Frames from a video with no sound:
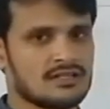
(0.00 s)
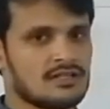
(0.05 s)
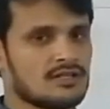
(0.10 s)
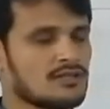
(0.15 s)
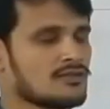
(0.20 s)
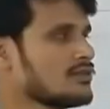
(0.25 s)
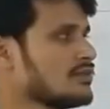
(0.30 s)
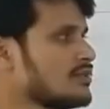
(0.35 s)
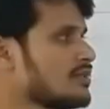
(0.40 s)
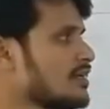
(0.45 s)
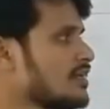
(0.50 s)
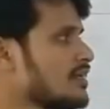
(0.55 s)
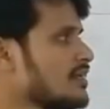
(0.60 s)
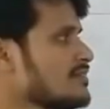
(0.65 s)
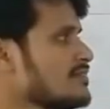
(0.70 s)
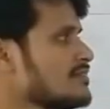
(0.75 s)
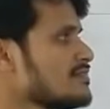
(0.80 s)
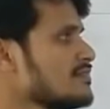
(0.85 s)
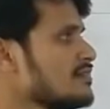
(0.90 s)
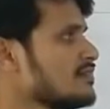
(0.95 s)
So that
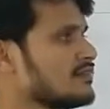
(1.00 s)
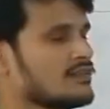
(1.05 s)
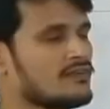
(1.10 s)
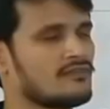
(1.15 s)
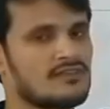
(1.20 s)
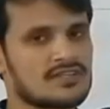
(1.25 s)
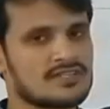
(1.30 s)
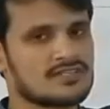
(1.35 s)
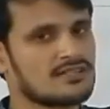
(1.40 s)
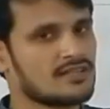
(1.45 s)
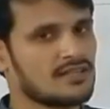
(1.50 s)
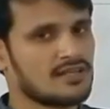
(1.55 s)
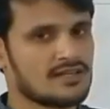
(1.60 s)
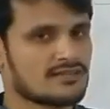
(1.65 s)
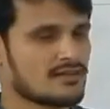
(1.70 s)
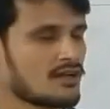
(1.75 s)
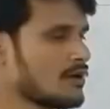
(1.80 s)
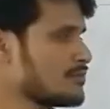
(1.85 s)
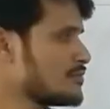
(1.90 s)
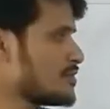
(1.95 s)
is the first case,
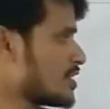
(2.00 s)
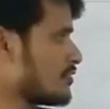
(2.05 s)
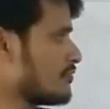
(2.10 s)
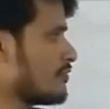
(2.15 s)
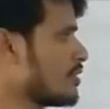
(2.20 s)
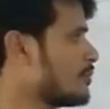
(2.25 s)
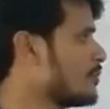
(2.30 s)
object we are